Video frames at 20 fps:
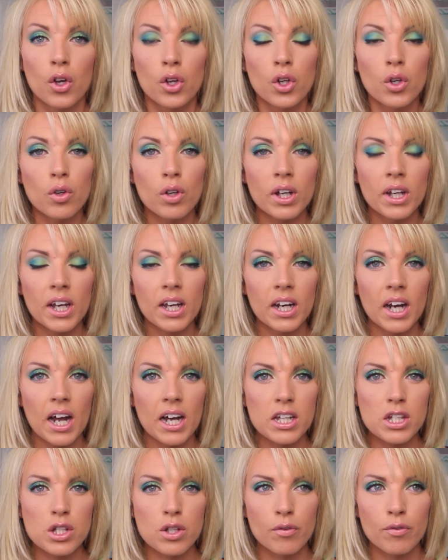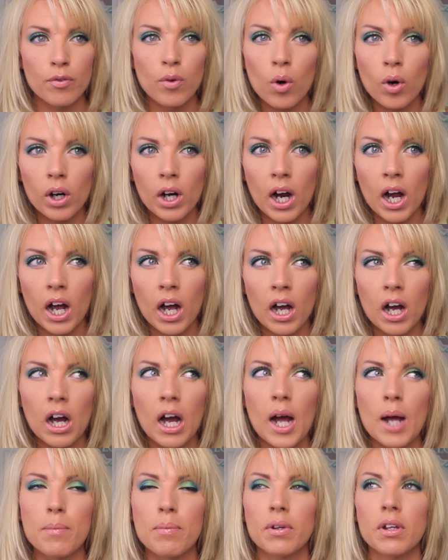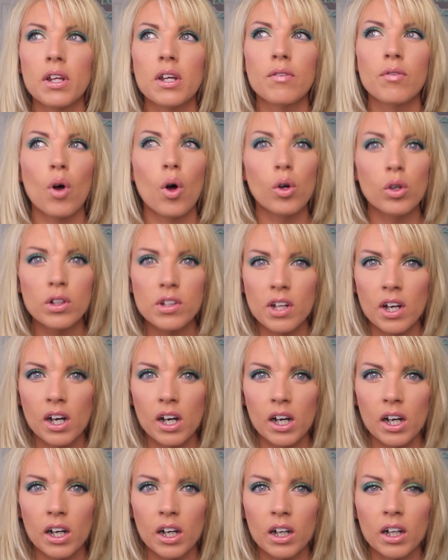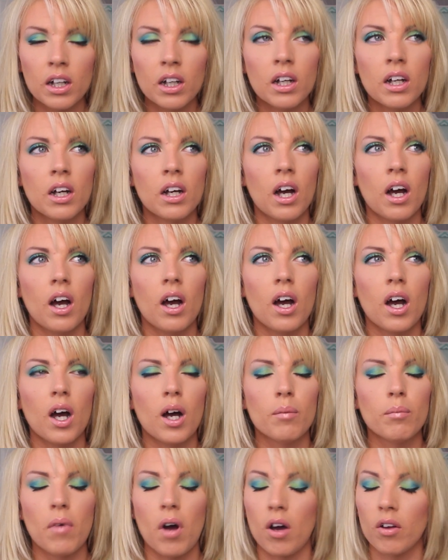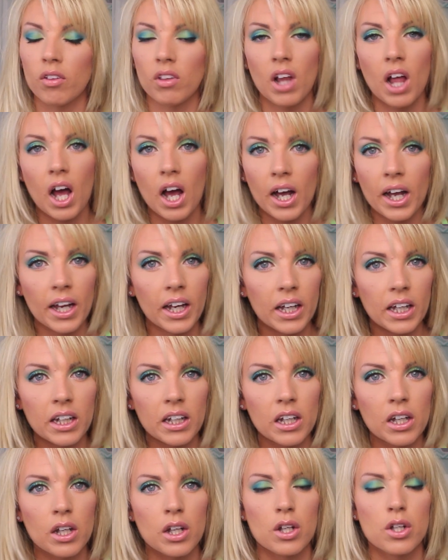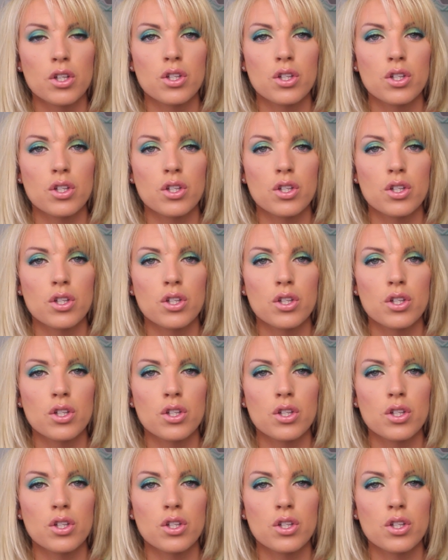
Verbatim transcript: You can get it at Sephora, I believe Ulta, um, online.